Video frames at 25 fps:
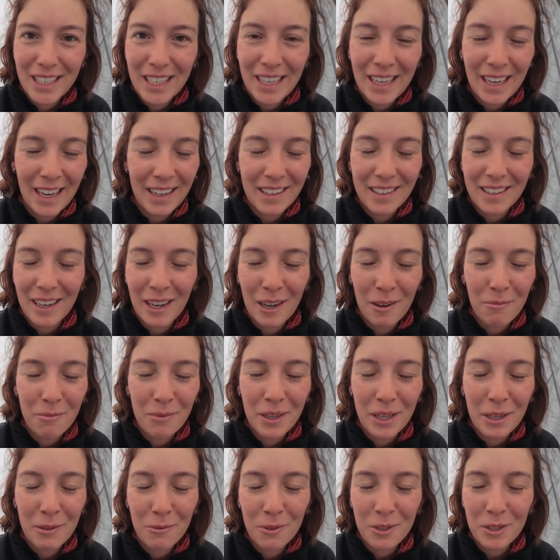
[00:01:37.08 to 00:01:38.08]
get up.
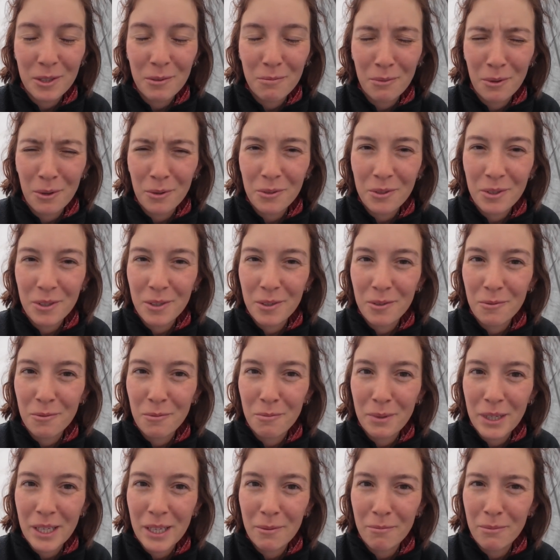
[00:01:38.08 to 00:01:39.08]
It was supposed to
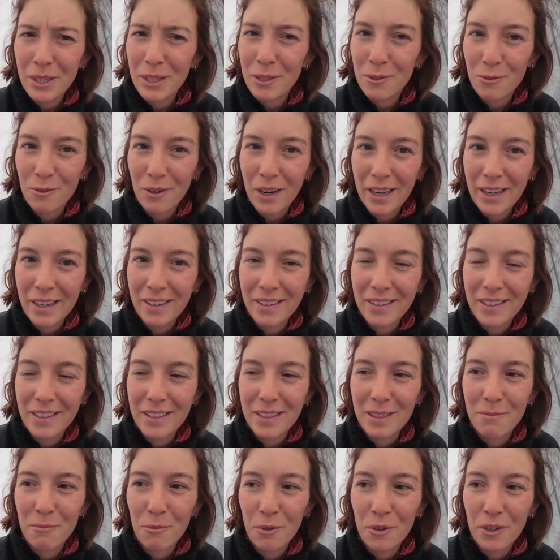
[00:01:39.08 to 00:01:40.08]
be a bit drier
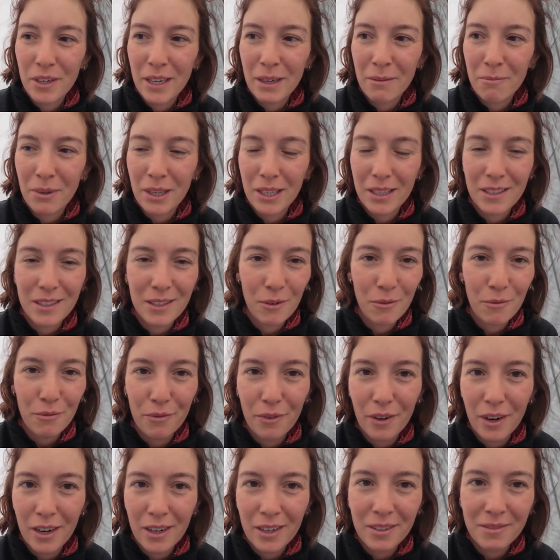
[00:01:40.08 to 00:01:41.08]
this morning, but so
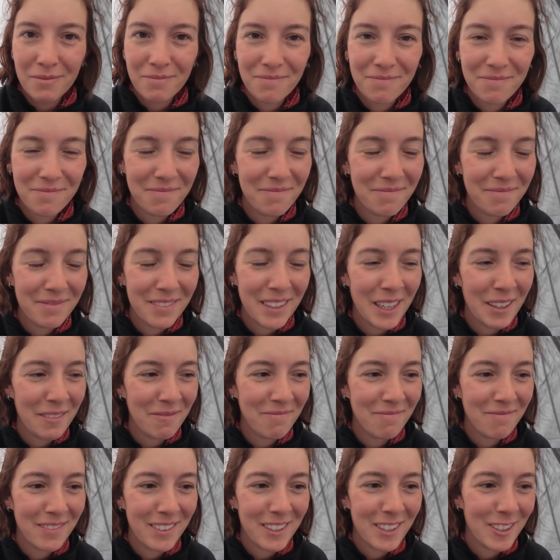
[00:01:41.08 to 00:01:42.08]
far, yeah,
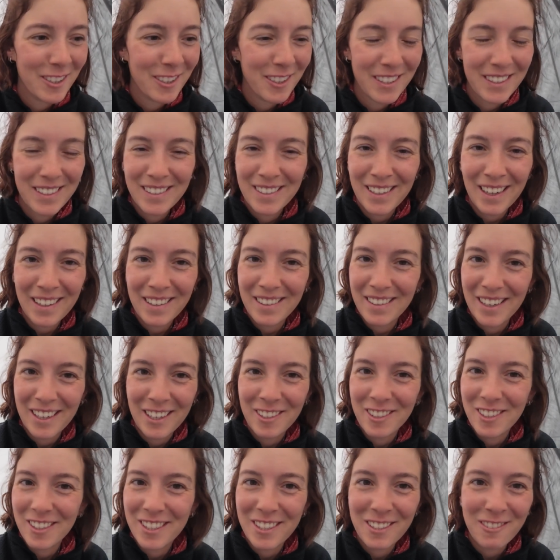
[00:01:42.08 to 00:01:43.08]
it's just nothing.
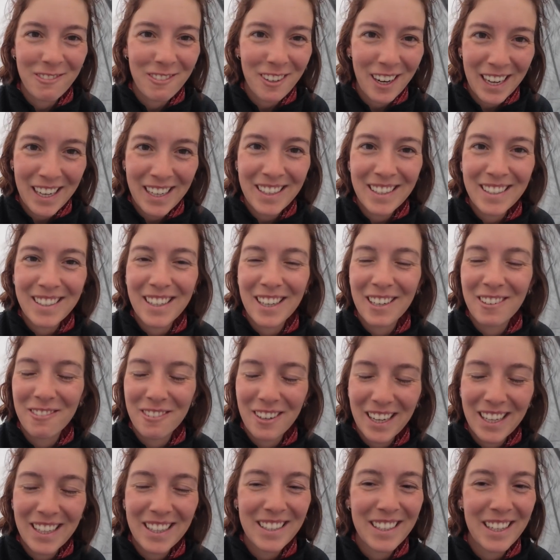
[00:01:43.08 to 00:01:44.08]
It just rains and
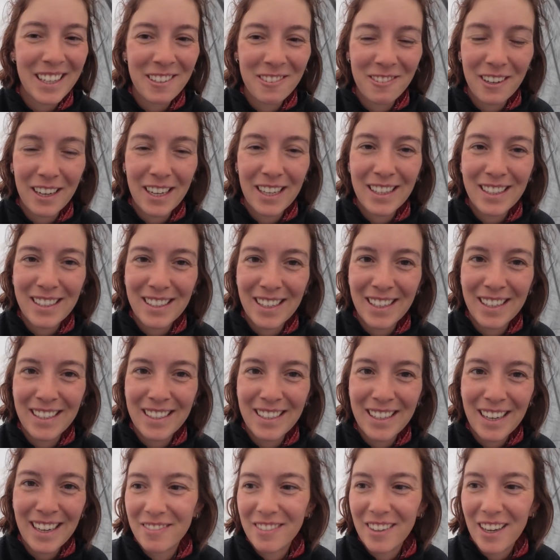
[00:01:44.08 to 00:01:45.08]
rains and rains, and
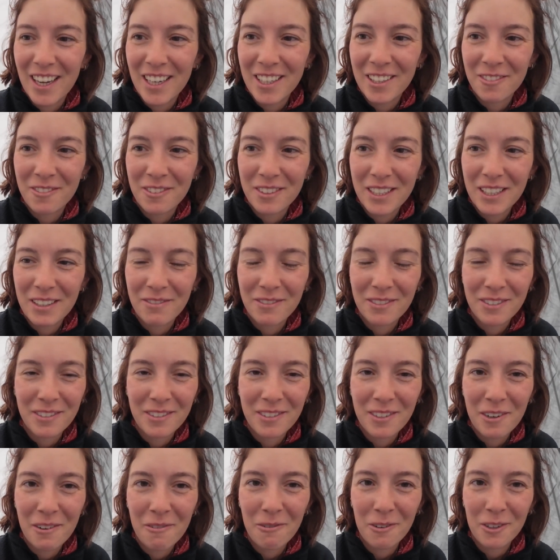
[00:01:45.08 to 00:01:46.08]
I don't even
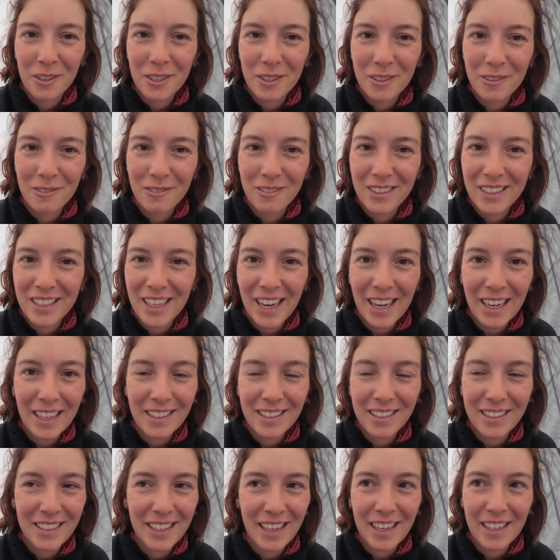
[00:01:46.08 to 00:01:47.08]
want to take
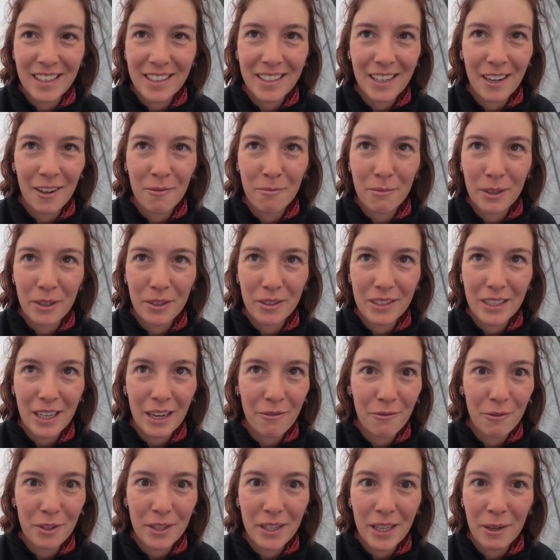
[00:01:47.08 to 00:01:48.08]
the tent down because
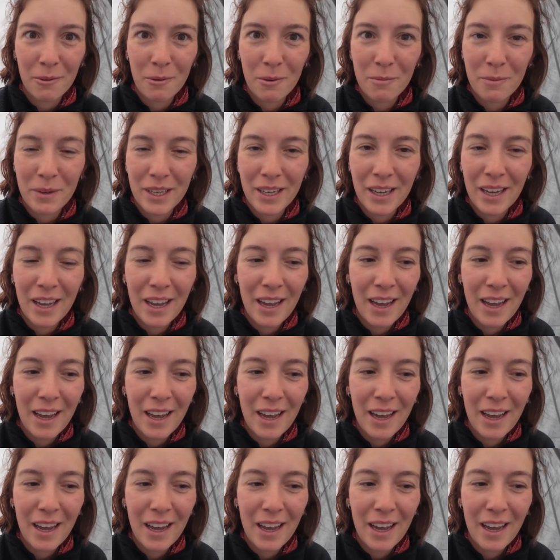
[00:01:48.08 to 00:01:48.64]
everything will be